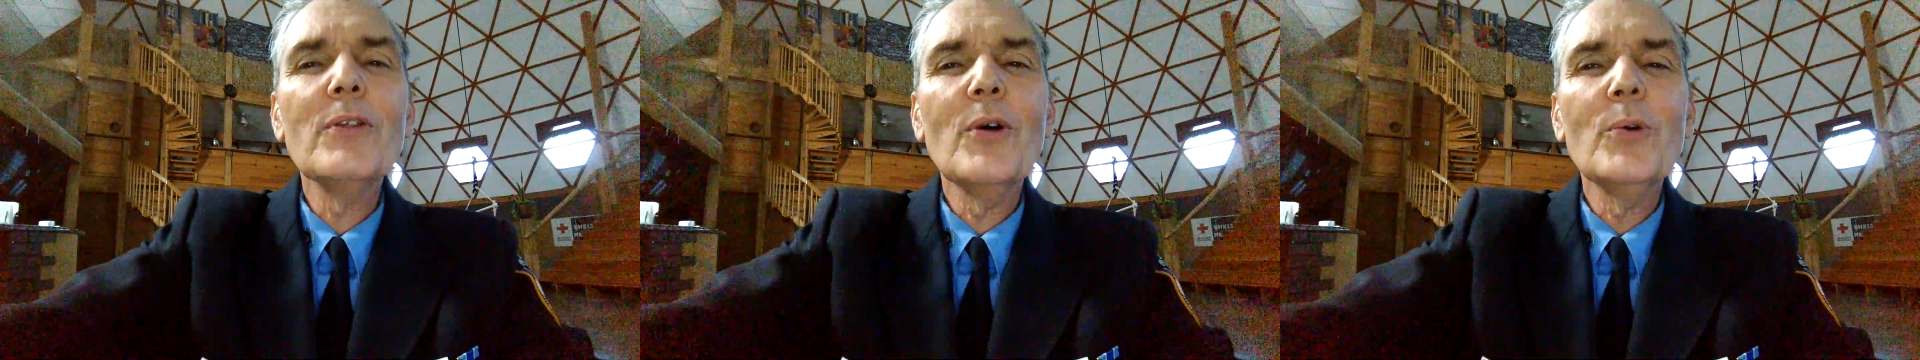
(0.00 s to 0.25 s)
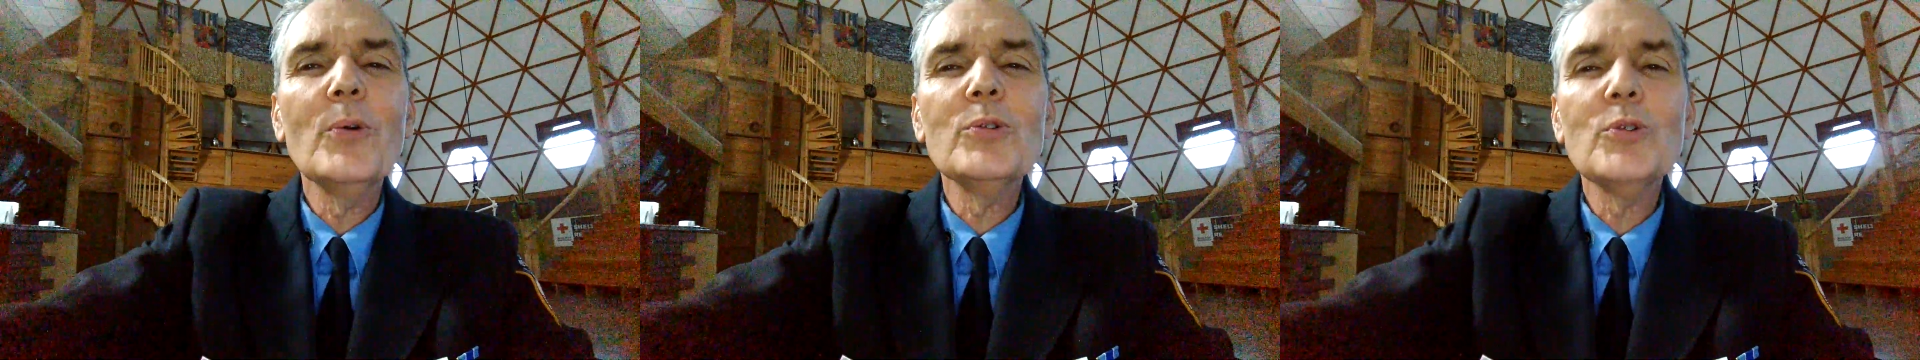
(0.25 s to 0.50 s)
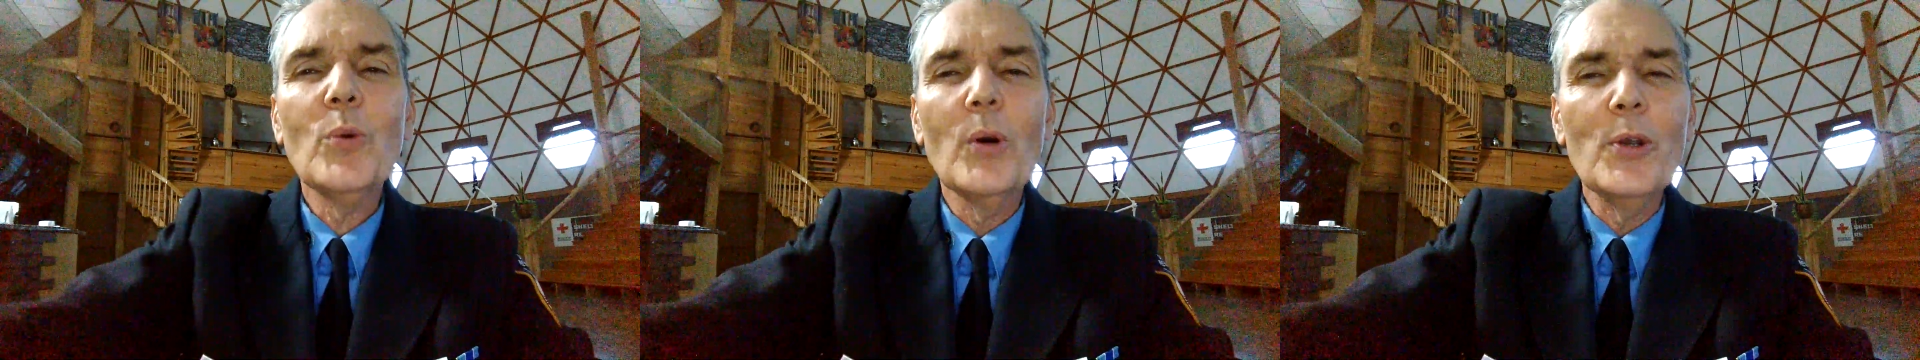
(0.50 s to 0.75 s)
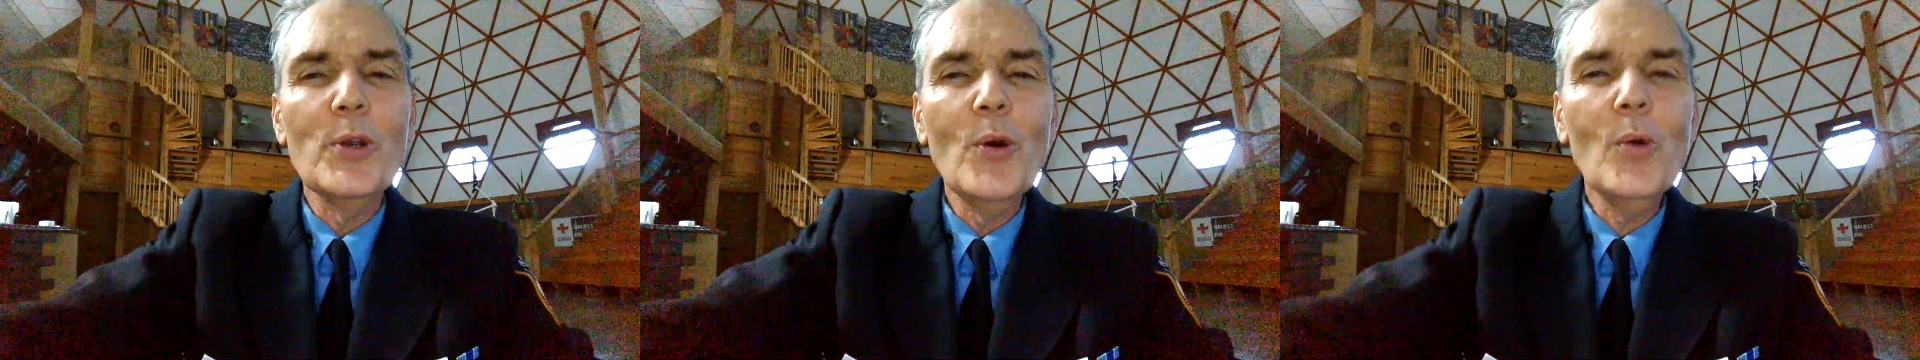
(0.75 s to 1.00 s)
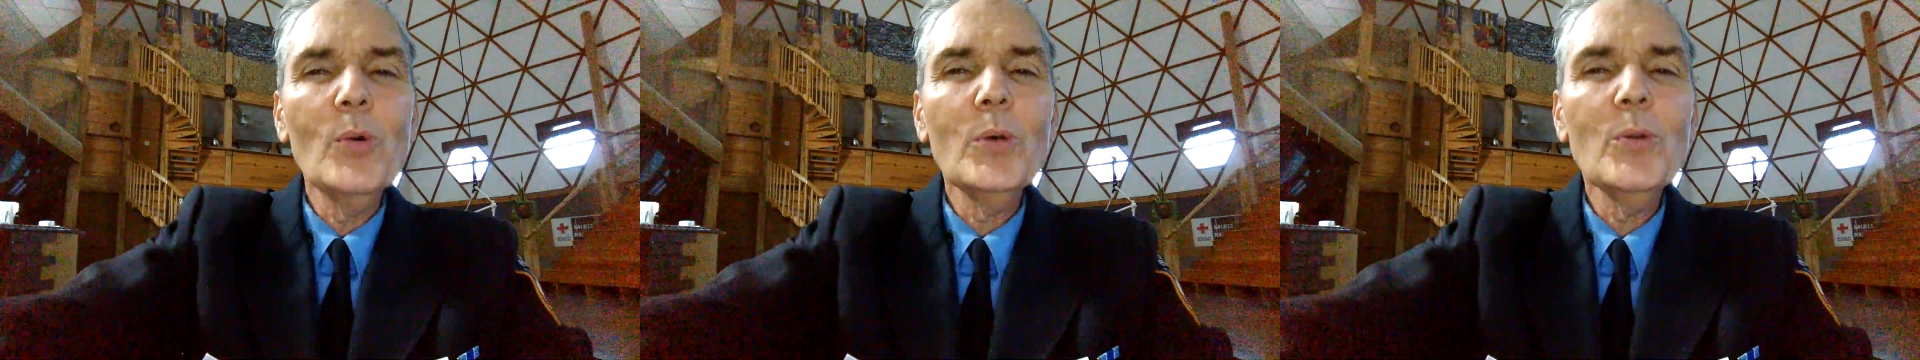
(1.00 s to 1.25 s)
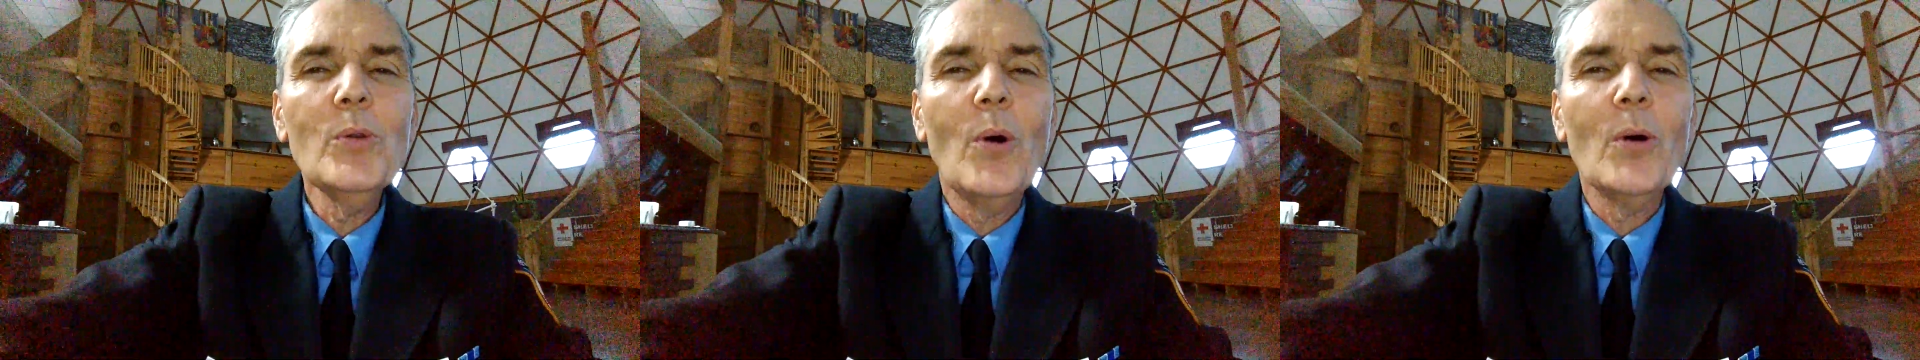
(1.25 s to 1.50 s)
those who are no
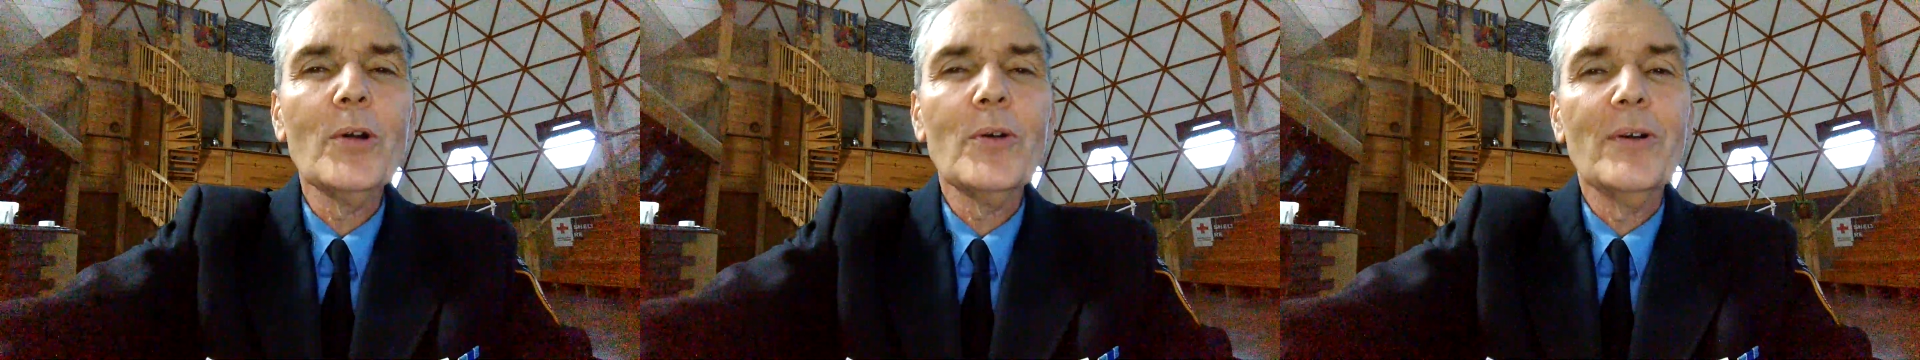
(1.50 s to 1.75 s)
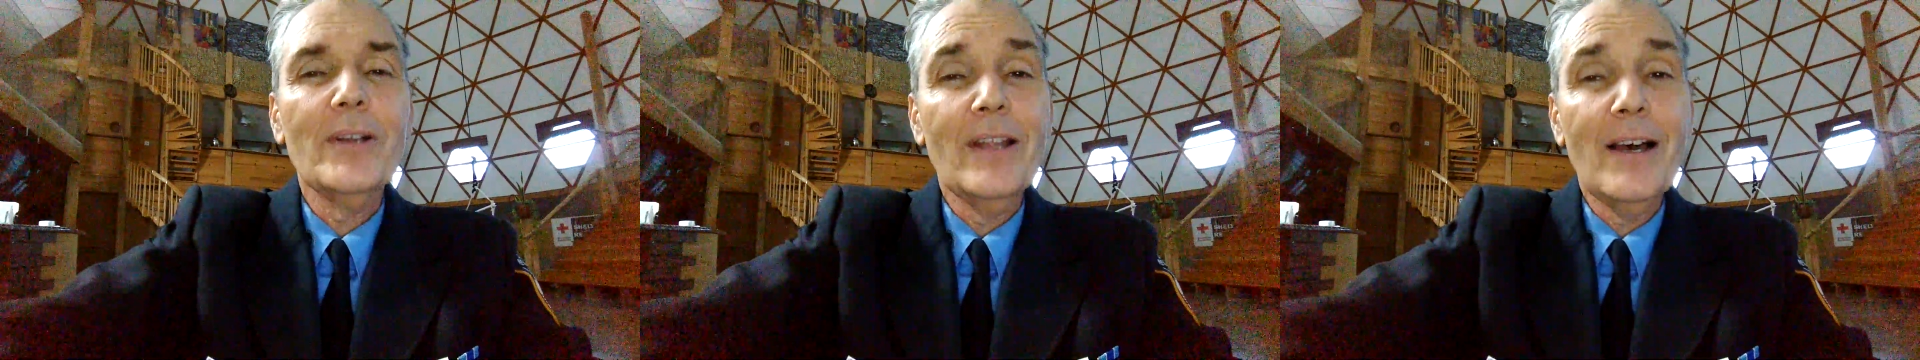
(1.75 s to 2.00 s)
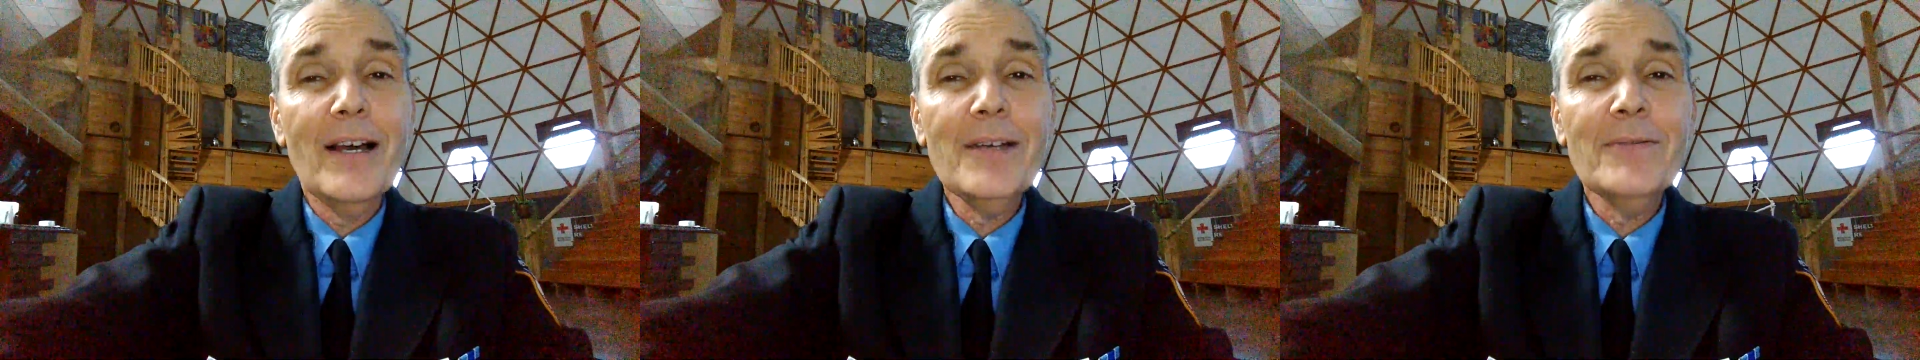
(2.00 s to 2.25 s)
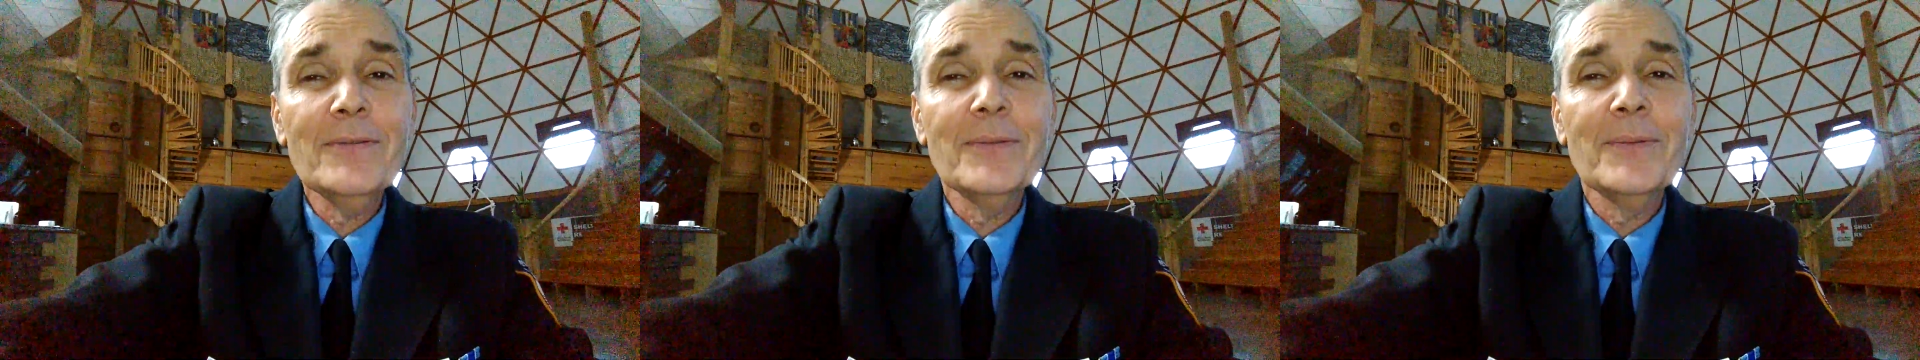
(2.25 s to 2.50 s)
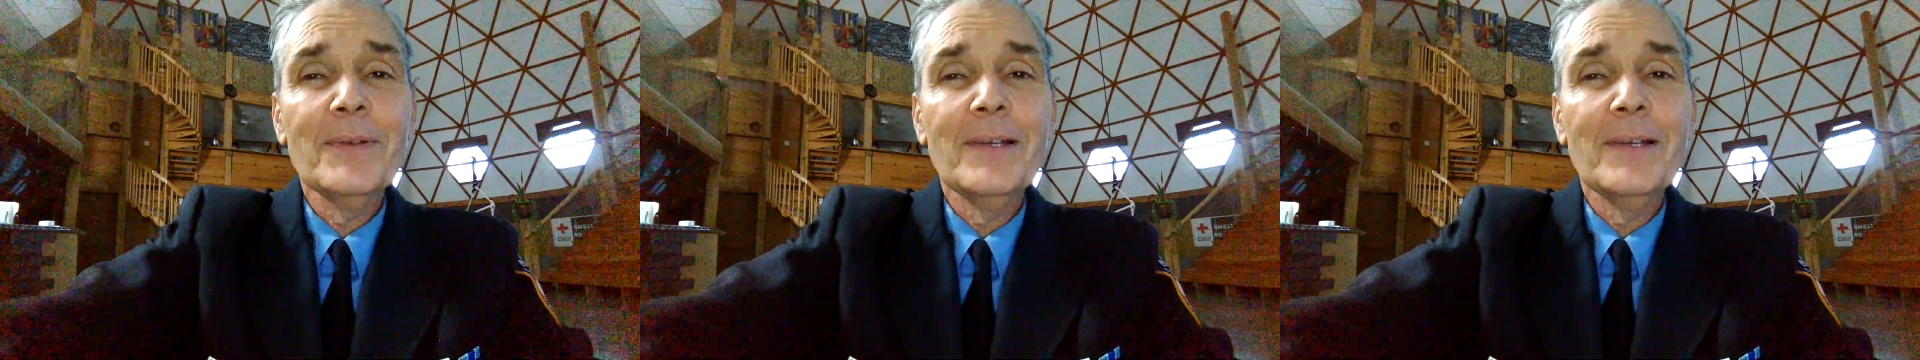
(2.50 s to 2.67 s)
longer alive?